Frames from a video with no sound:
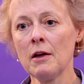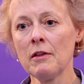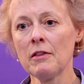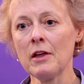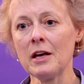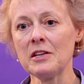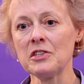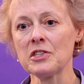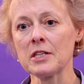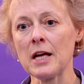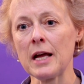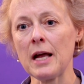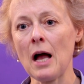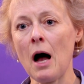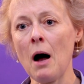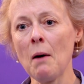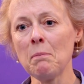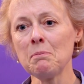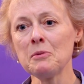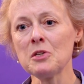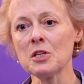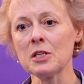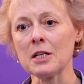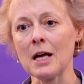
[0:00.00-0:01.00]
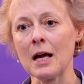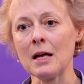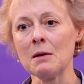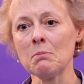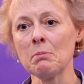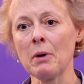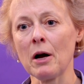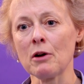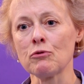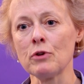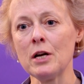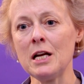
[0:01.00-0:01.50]
They stay up to
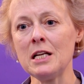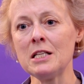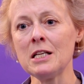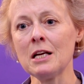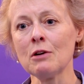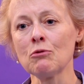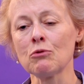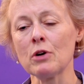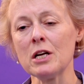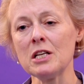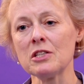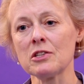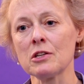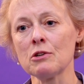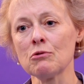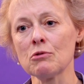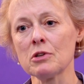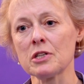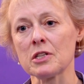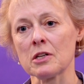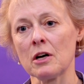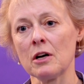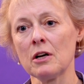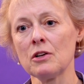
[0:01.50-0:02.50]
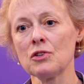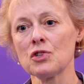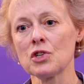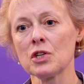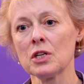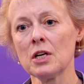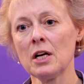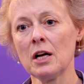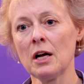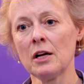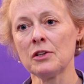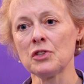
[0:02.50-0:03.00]
date by reading recent
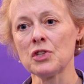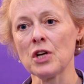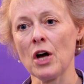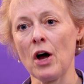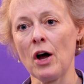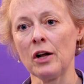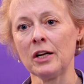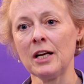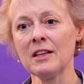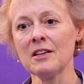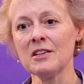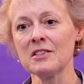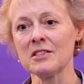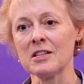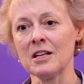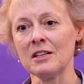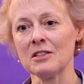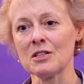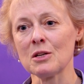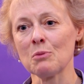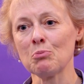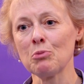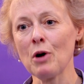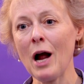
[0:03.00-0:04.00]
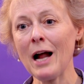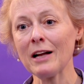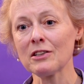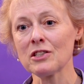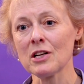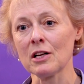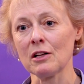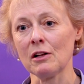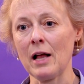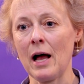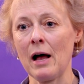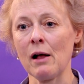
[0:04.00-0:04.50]
research and turning this into
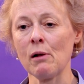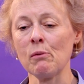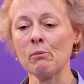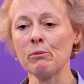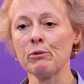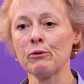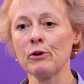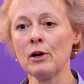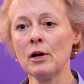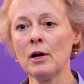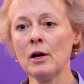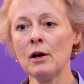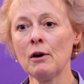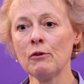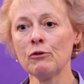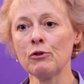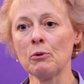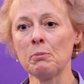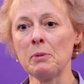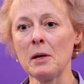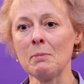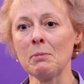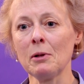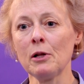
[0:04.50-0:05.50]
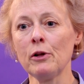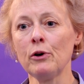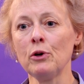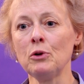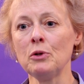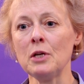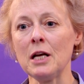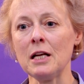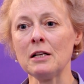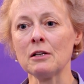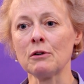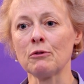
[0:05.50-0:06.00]
practical help for people
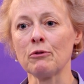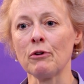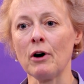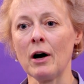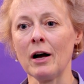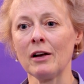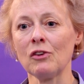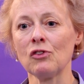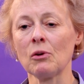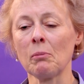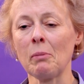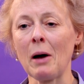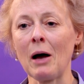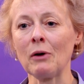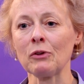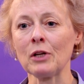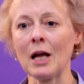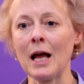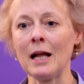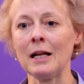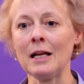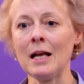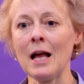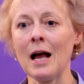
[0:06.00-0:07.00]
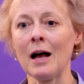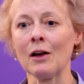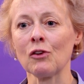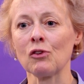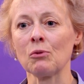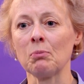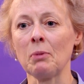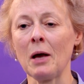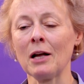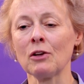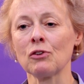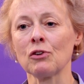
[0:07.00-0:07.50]
who need advice about any
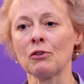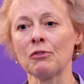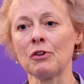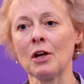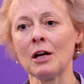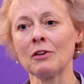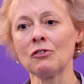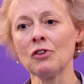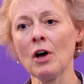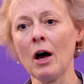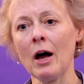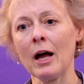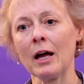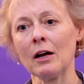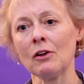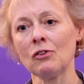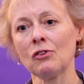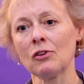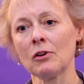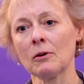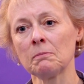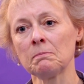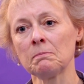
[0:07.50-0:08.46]
aspect of their diet.